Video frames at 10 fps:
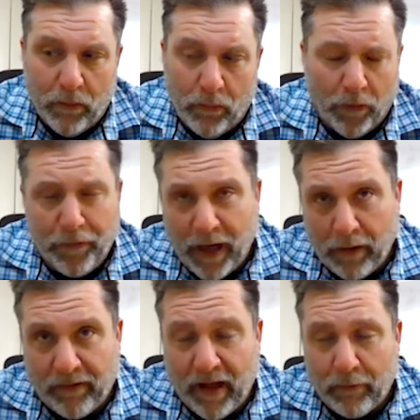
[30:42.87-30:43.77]
One thing I'll
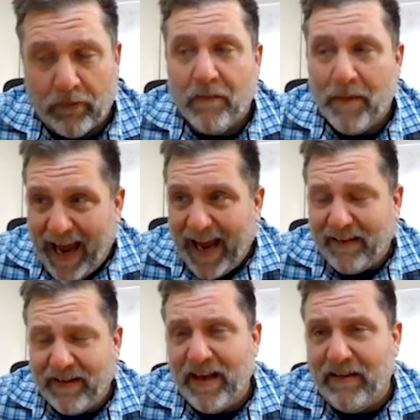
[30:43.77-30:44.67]
say, there's going to be
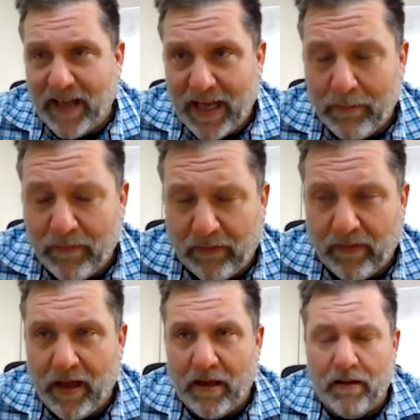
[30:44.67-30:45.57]
18 teams
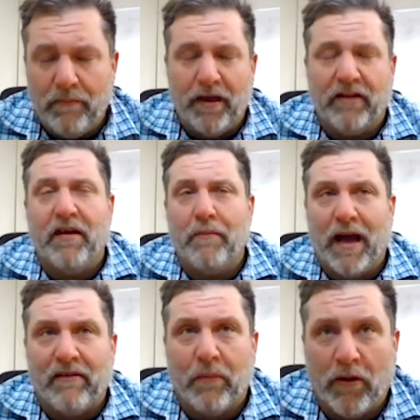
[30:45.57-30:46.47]
in Big Ten
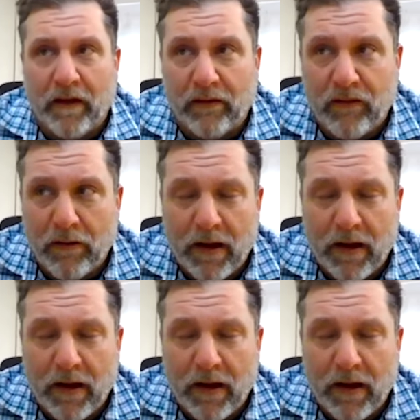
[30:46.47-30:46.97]
basketball next year.